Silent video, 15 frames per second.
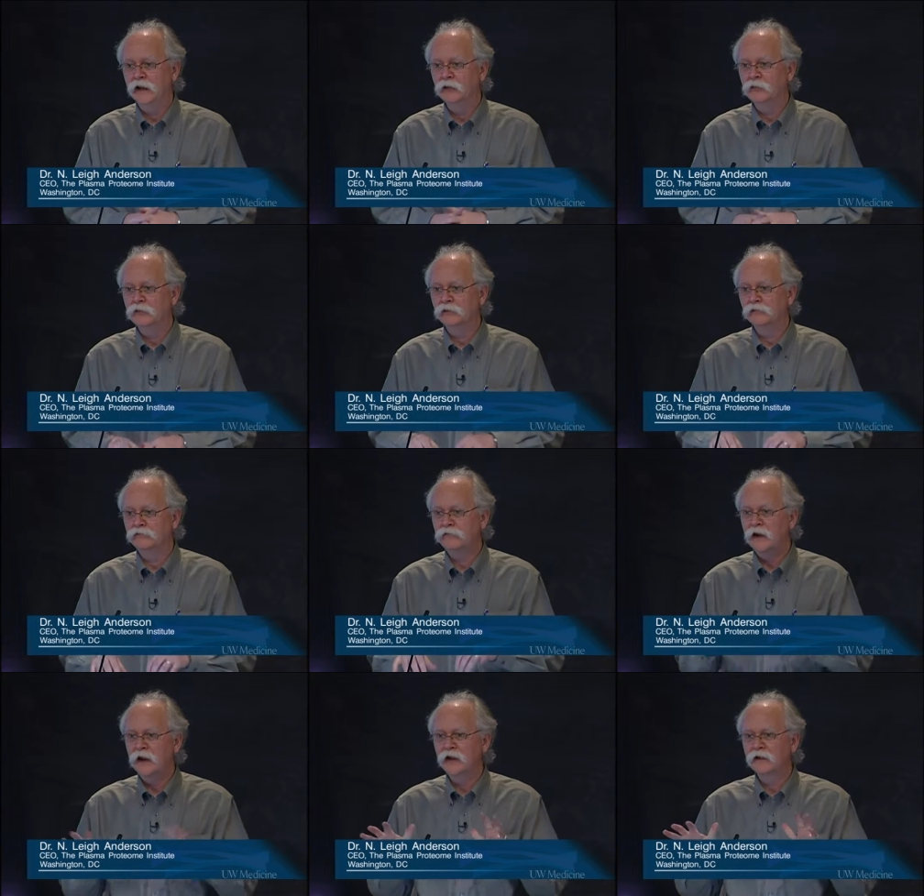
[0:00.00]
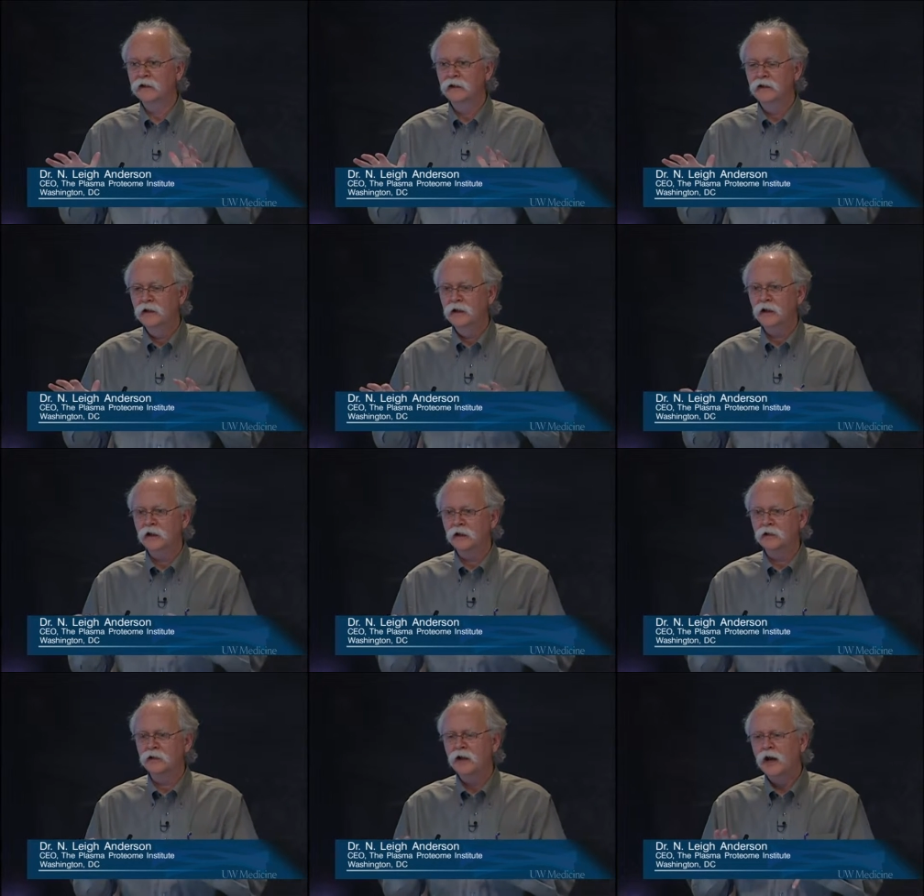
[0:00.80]
it will find
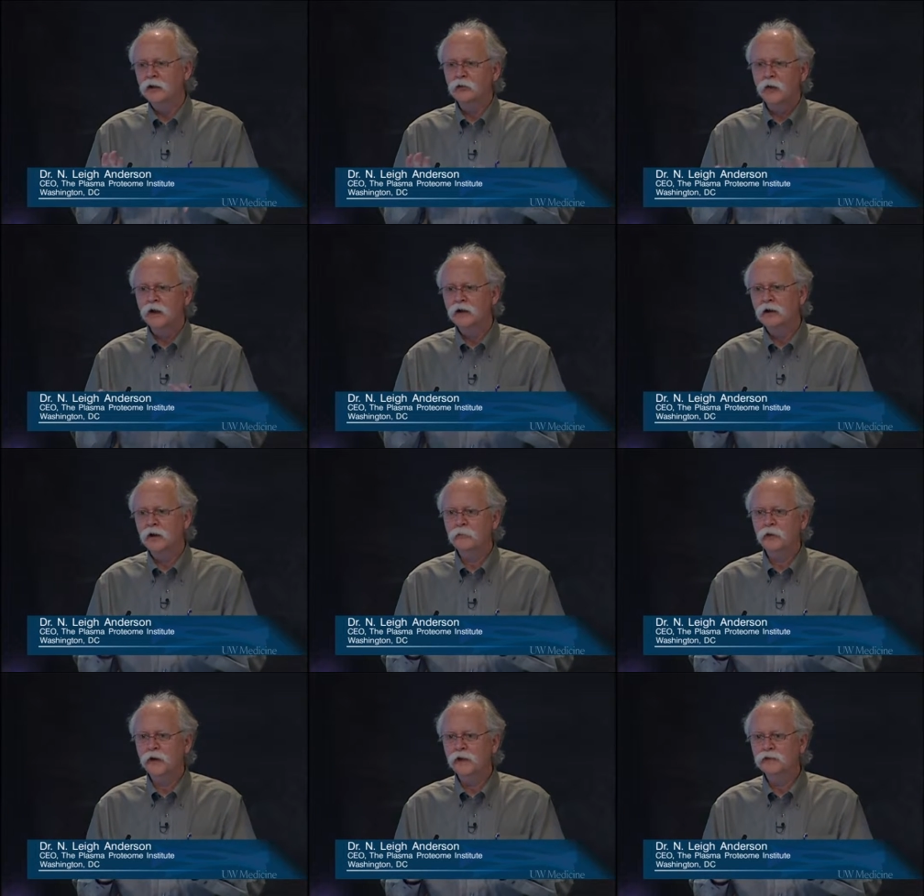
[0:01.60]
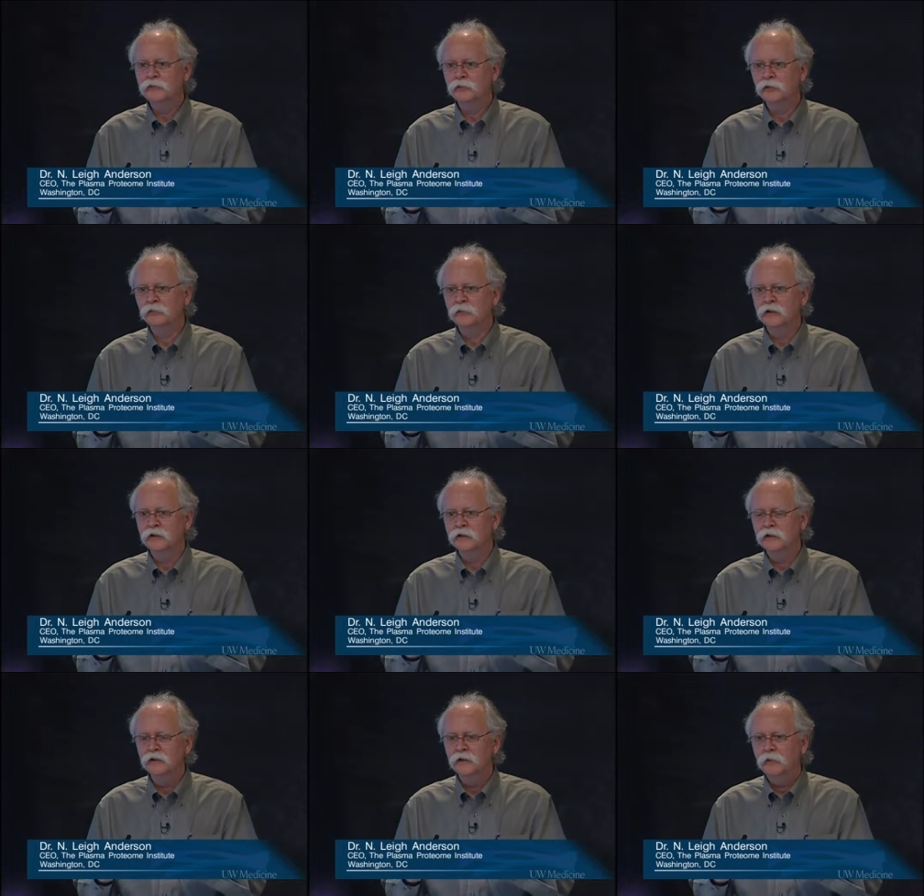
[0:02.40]
a not quite comprehensible but
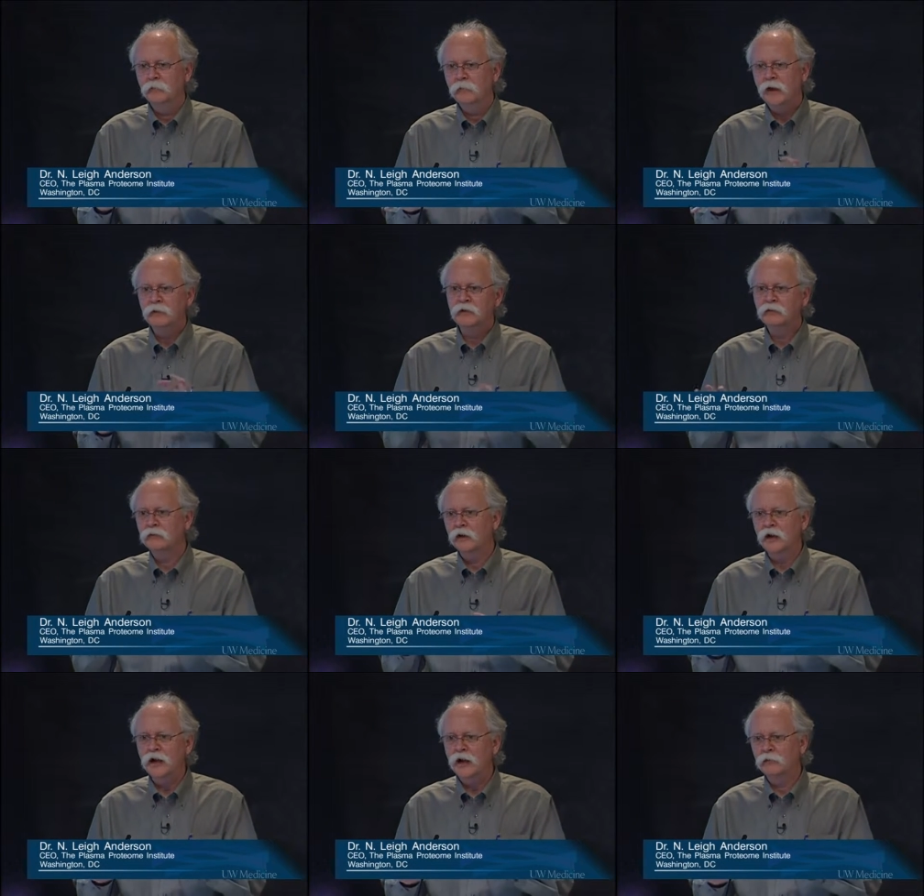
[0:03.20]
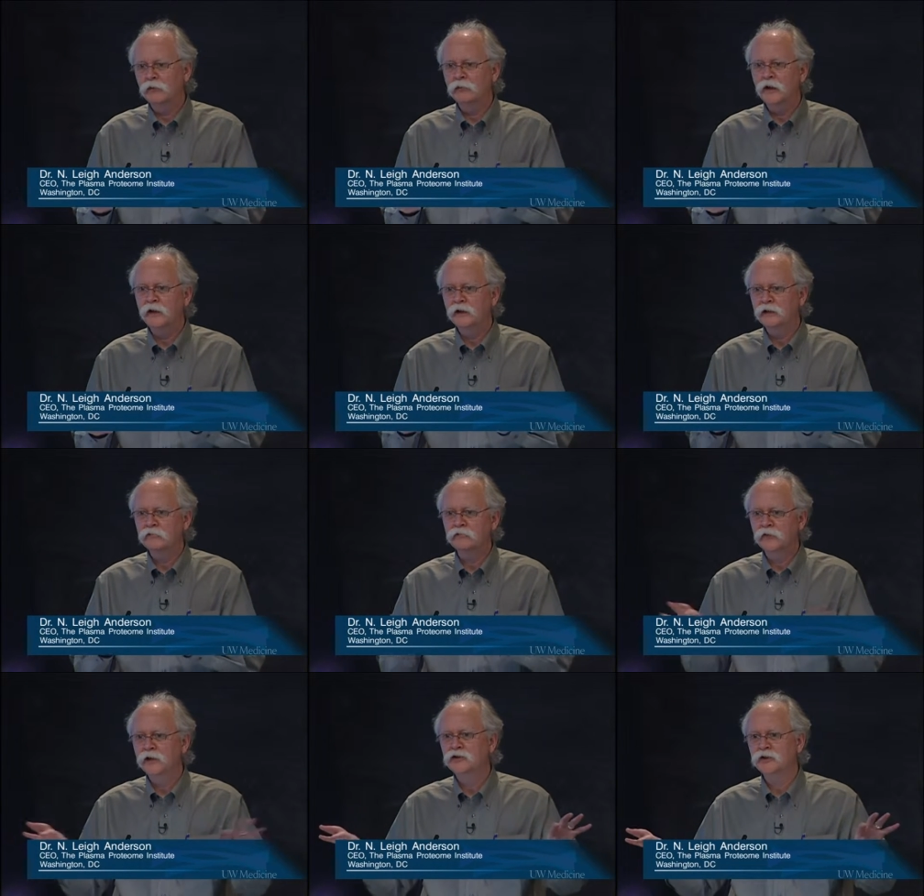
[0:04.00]
maybe reliable way to
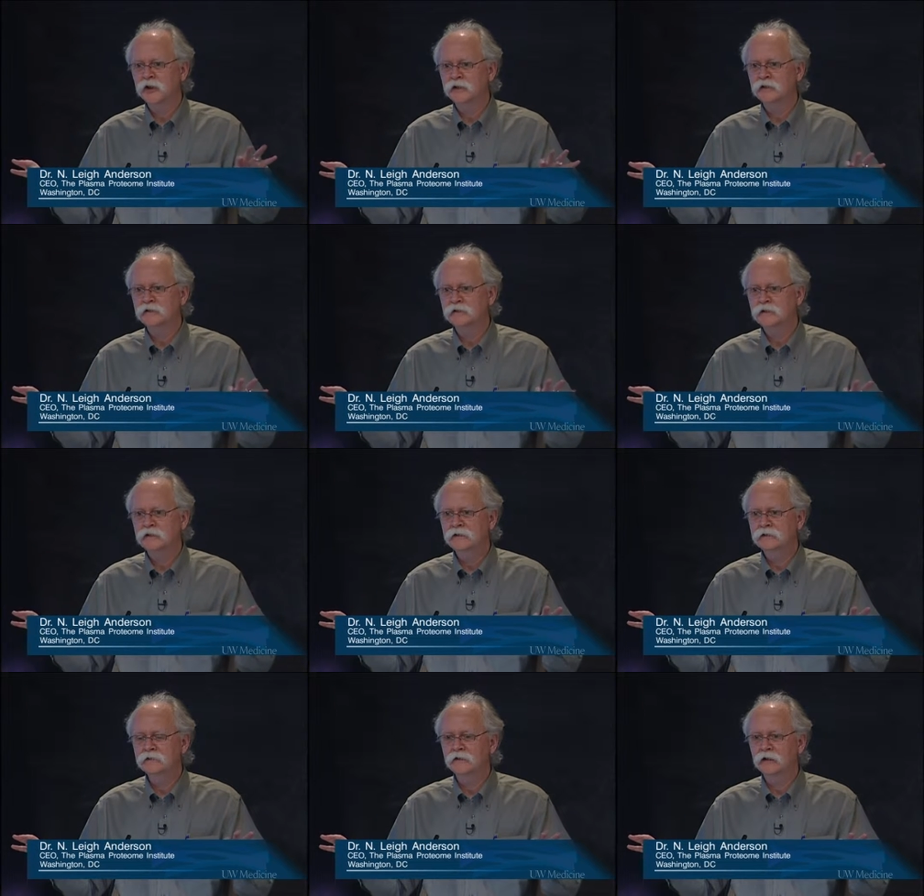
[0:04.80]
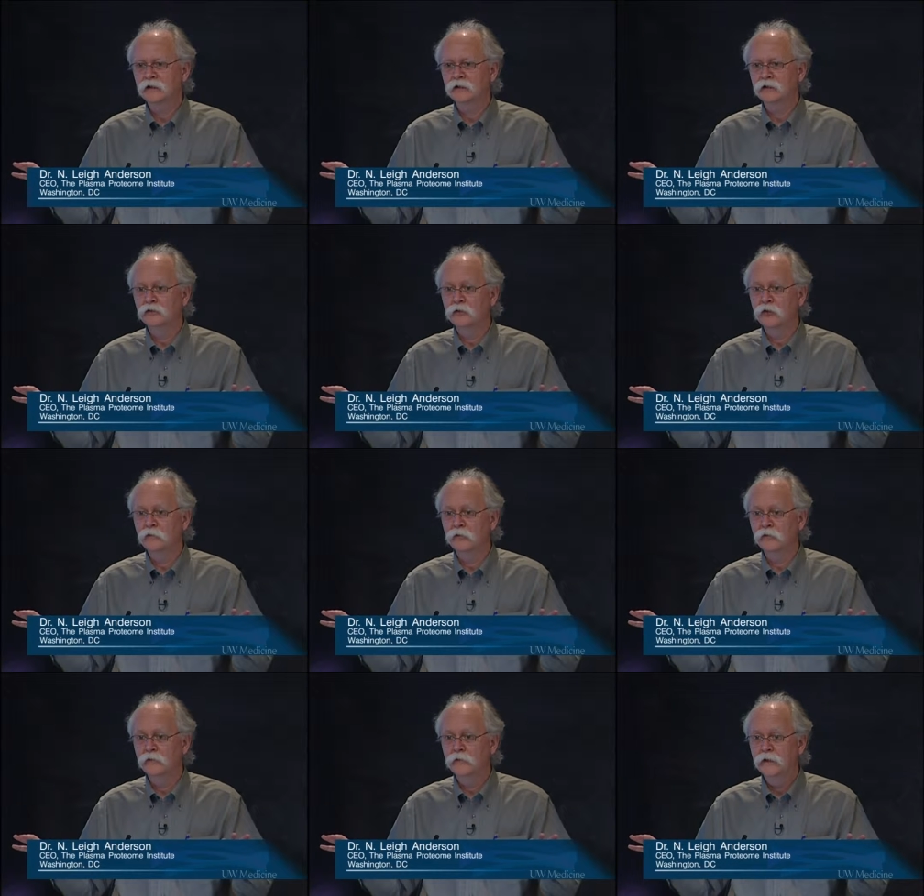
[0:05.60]
differentiate disease and
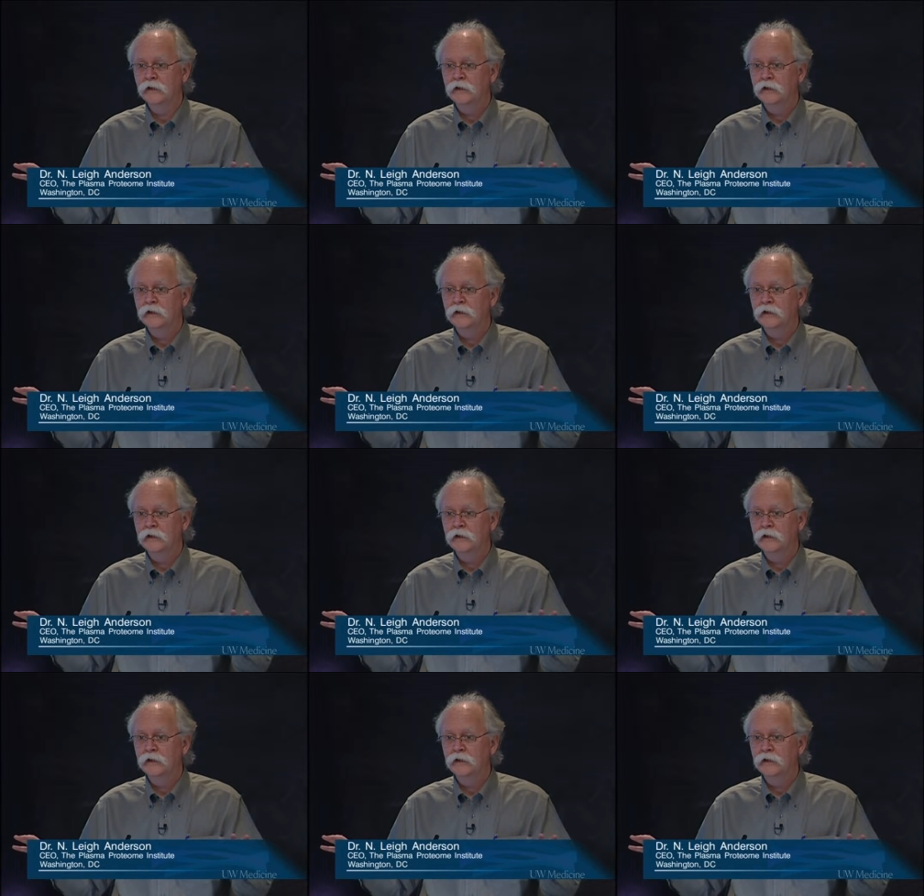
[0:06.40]
normal.